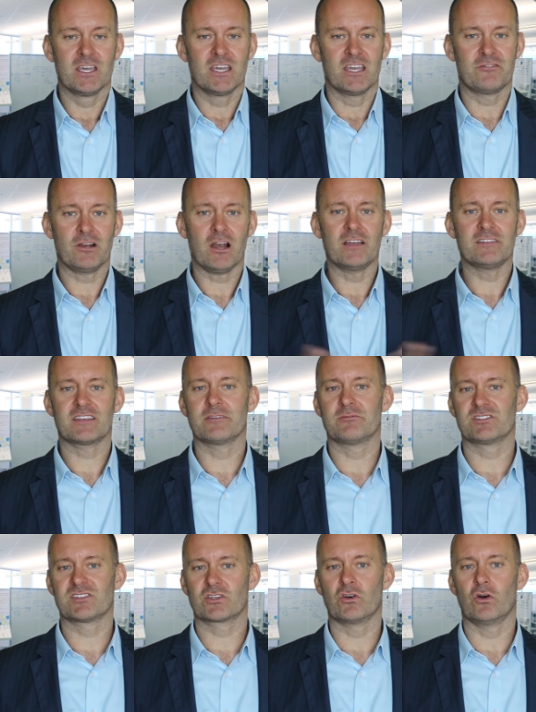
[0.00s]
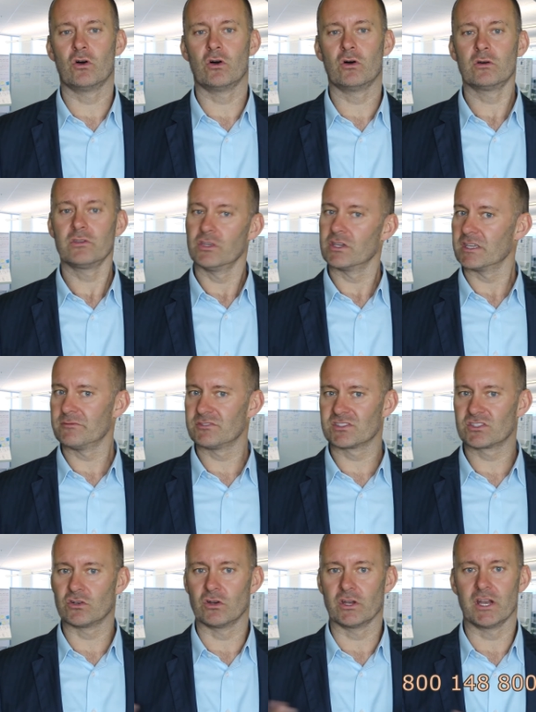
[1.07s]
If you'd like to give us a call, you can give us a
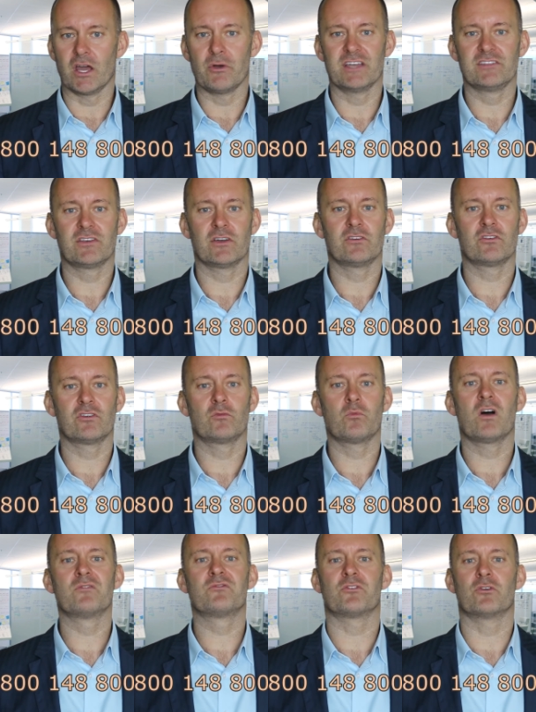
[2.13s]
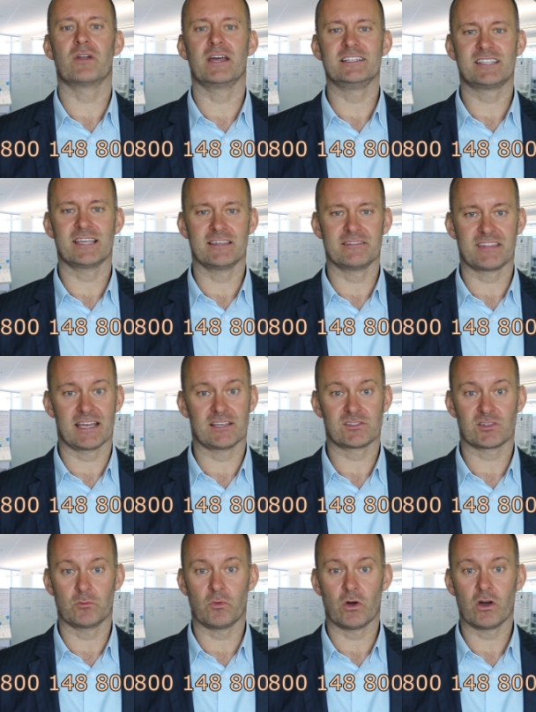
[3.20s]
call on 0800 148
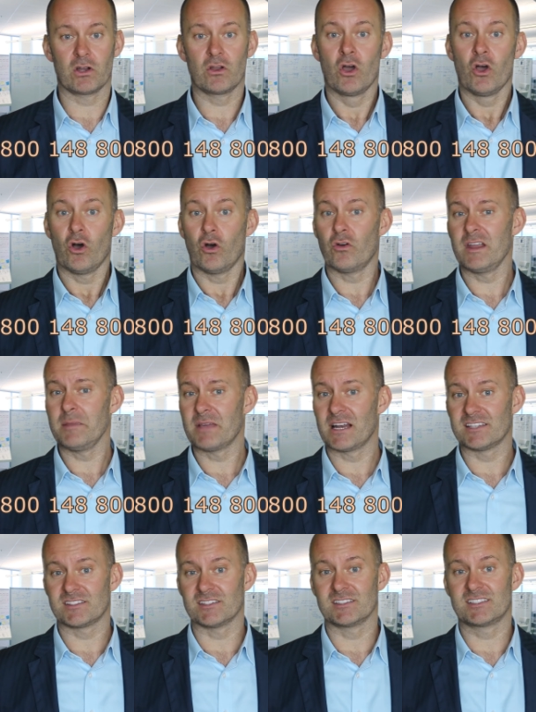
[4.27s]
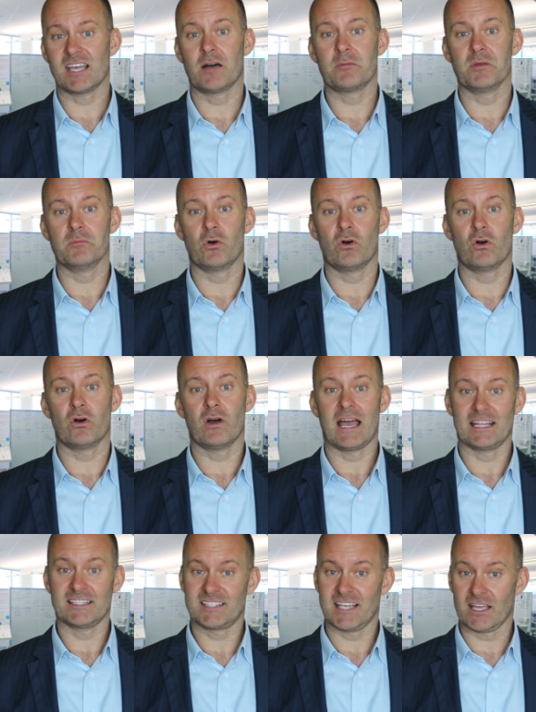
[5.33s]
8001 or email us at
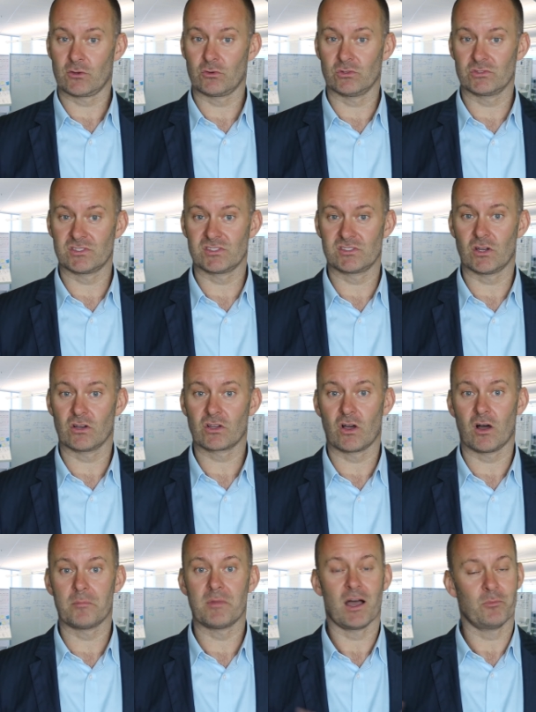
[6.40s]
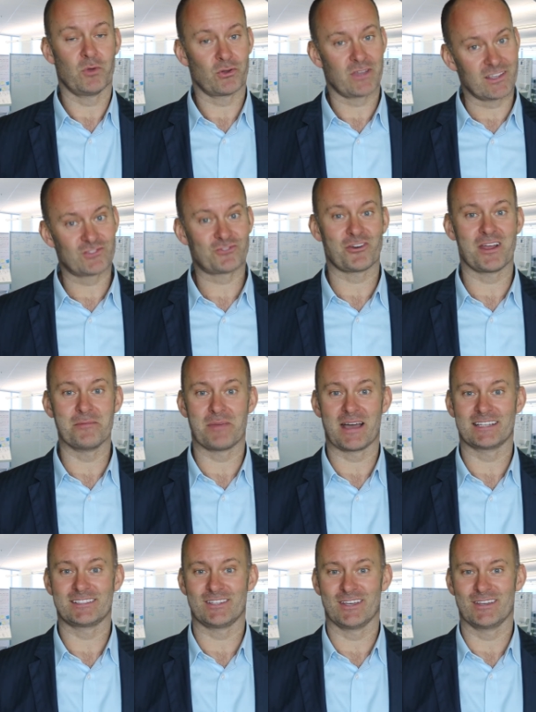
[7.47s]
tellmemore@techquarters.com and we'll get straight
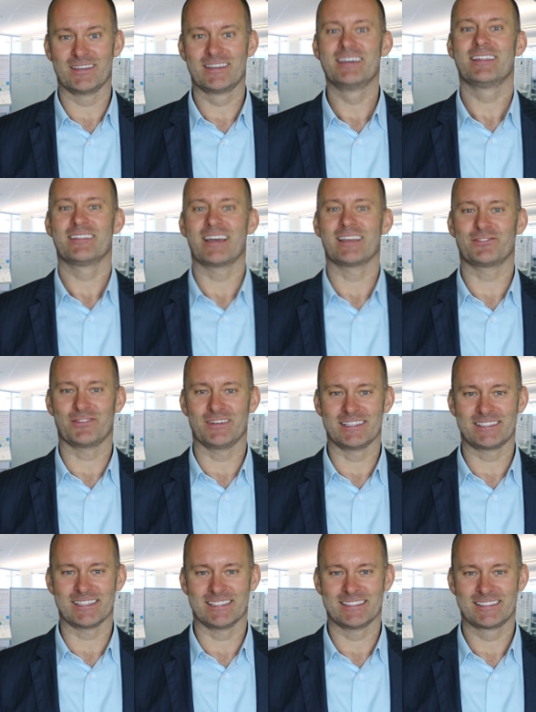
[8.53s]
back to you. Thanks for listening.